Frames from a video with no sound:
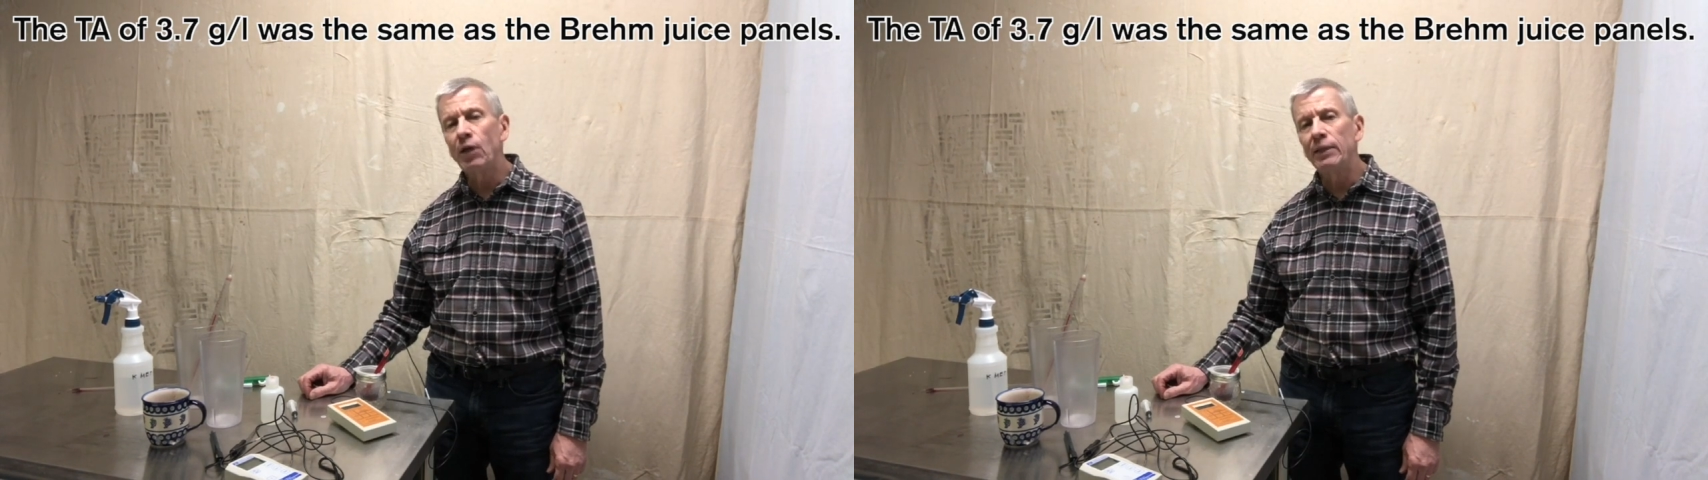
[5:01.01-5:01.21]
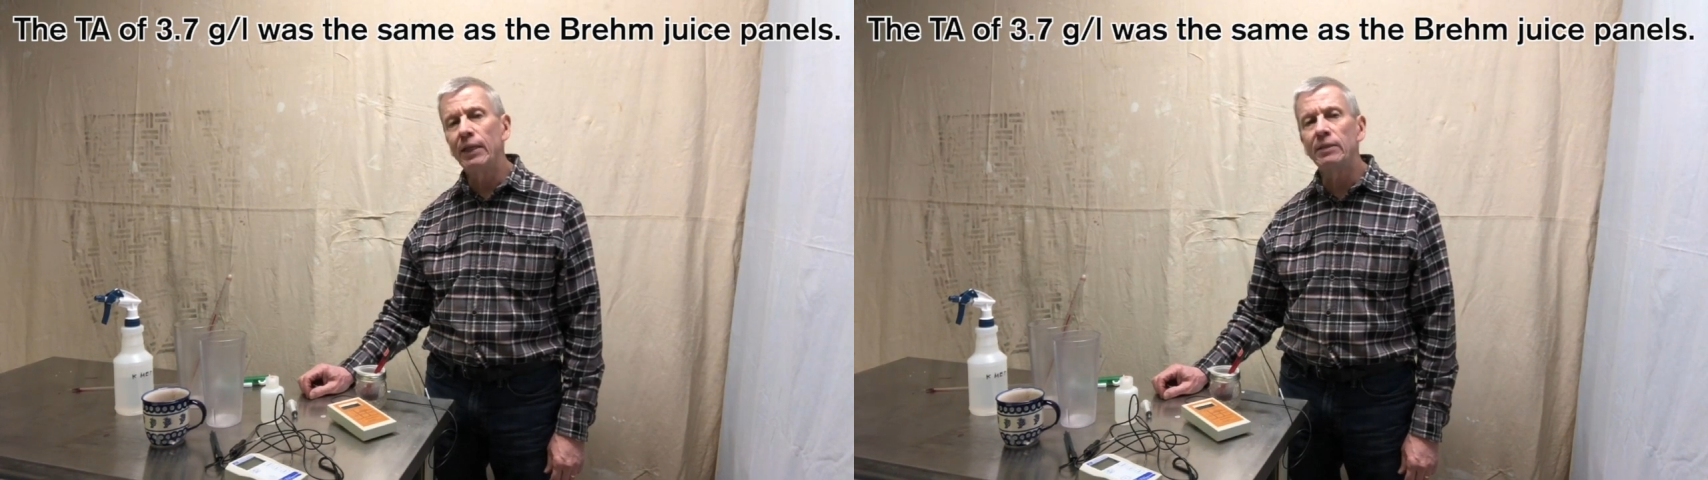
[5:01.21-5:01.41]

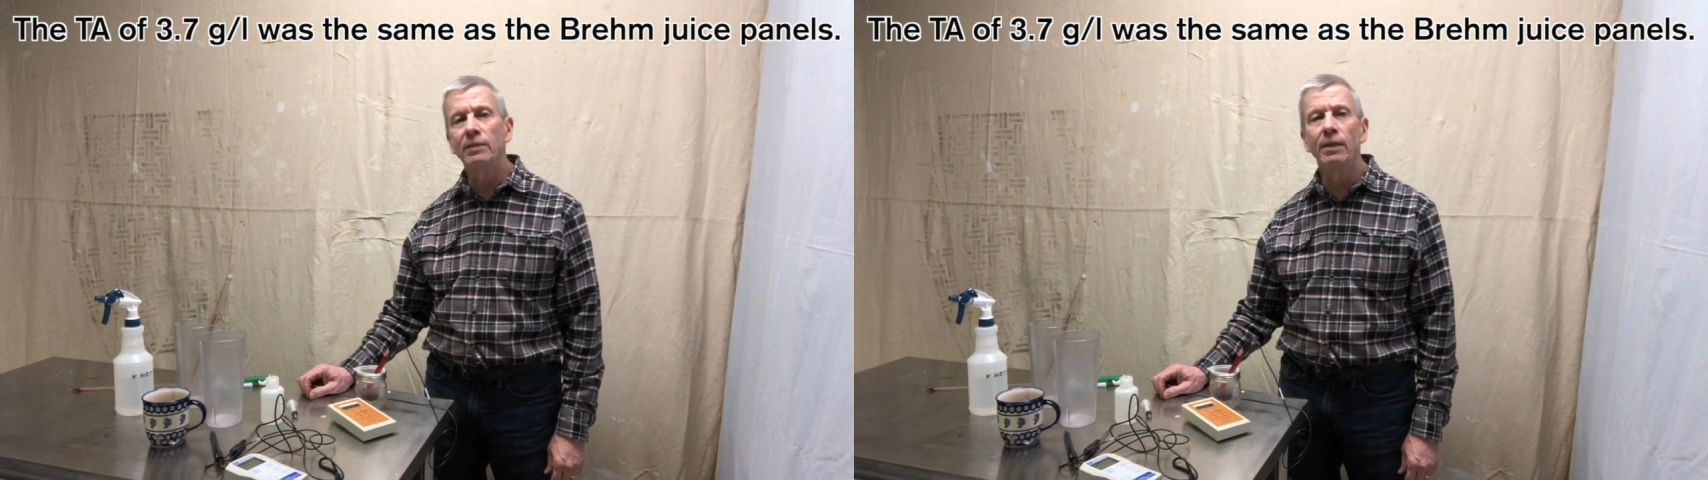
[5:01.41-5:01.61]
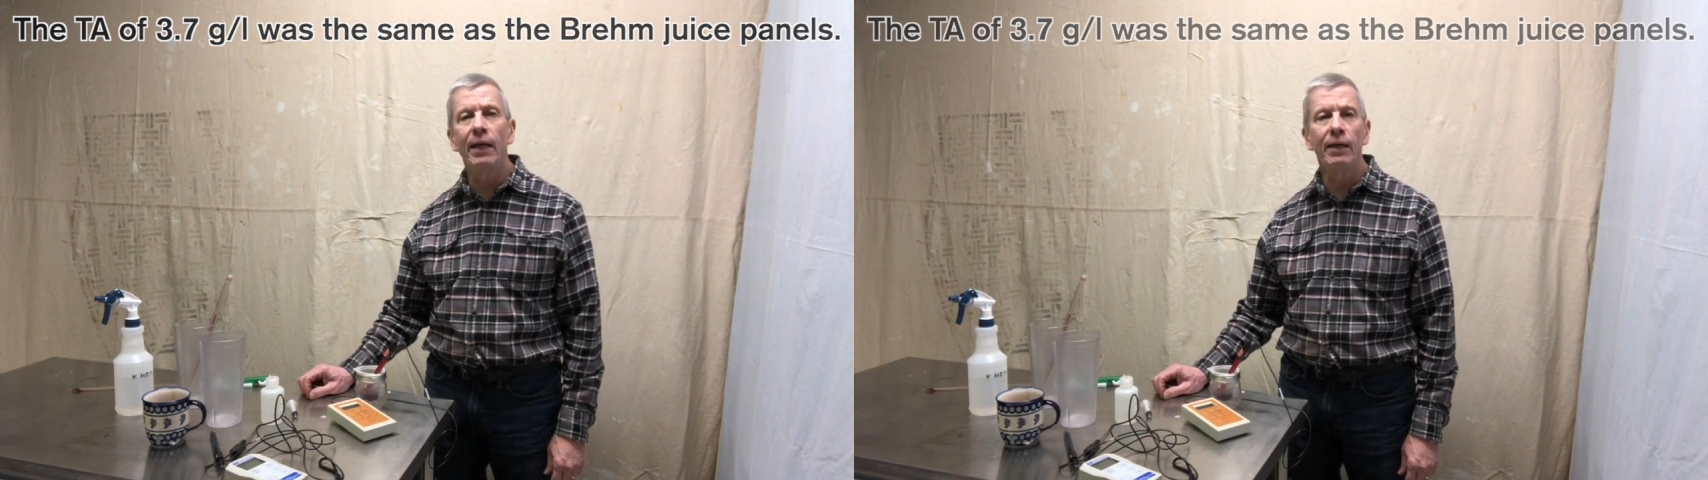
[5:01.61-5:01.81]
I
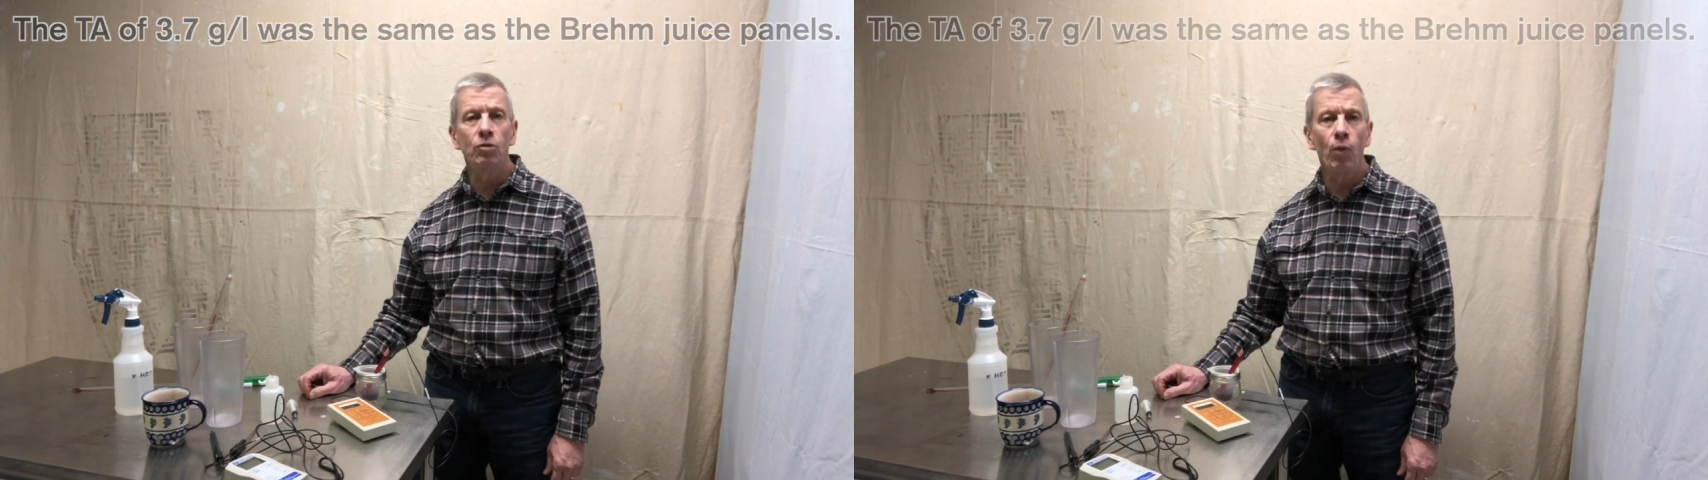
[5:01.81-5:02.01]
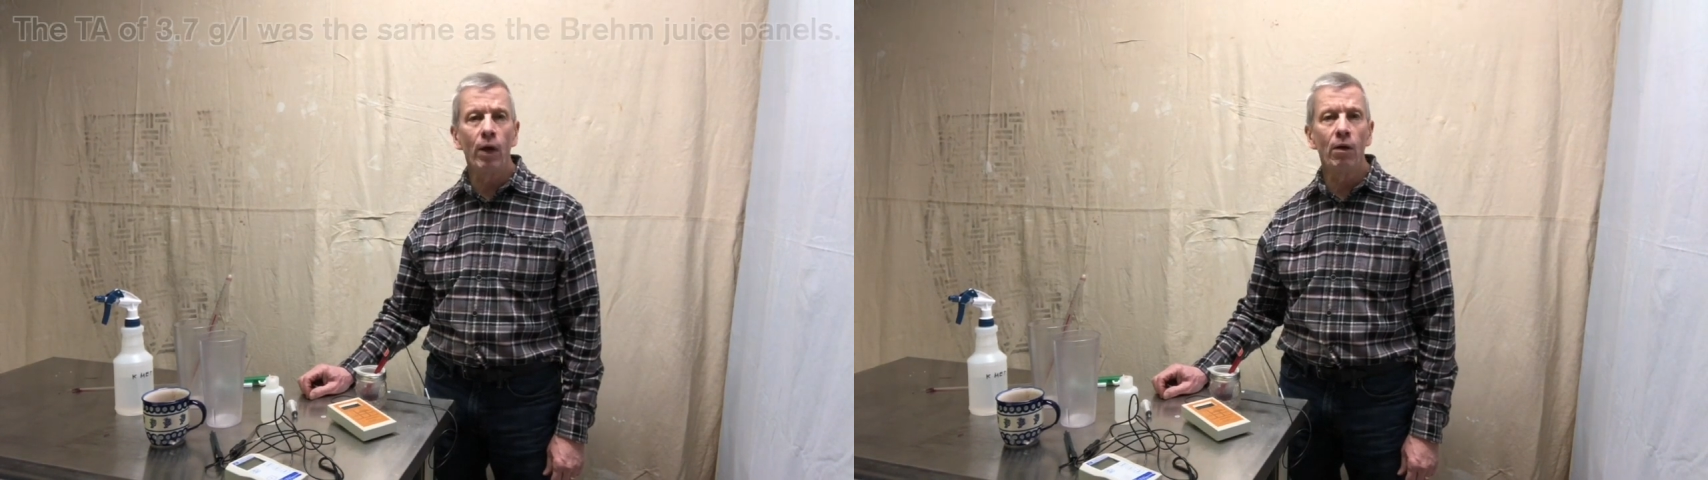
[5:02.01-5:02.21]
tested that
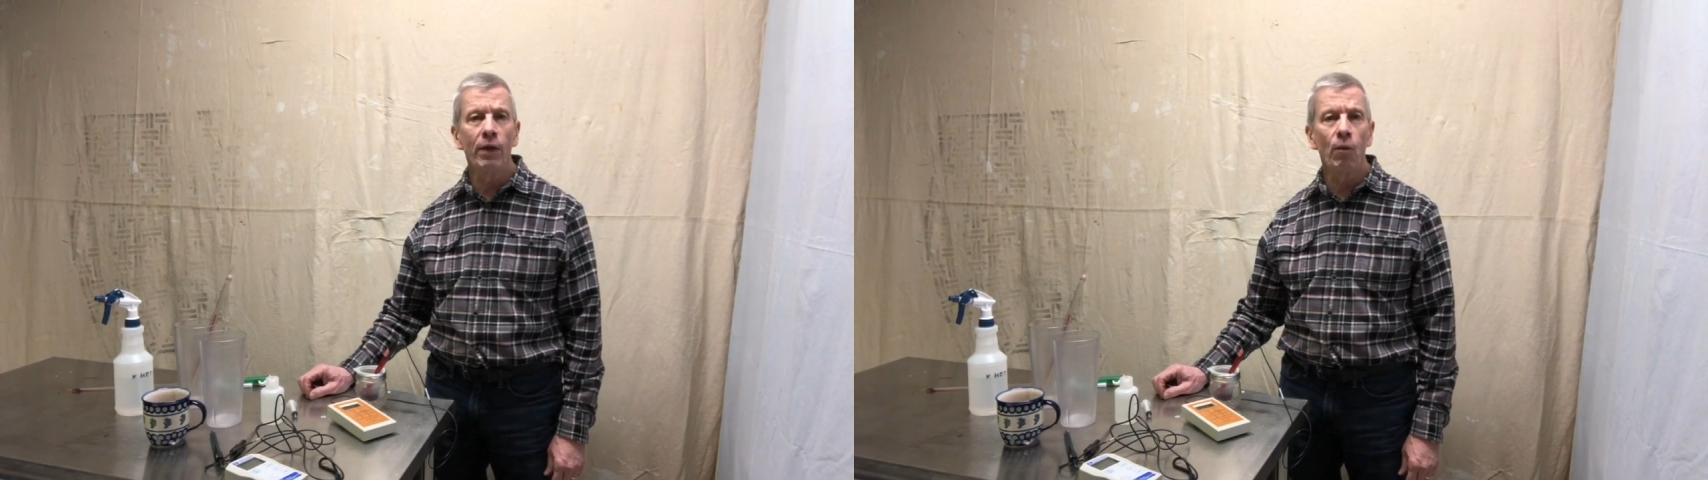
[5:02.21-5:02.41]
as well.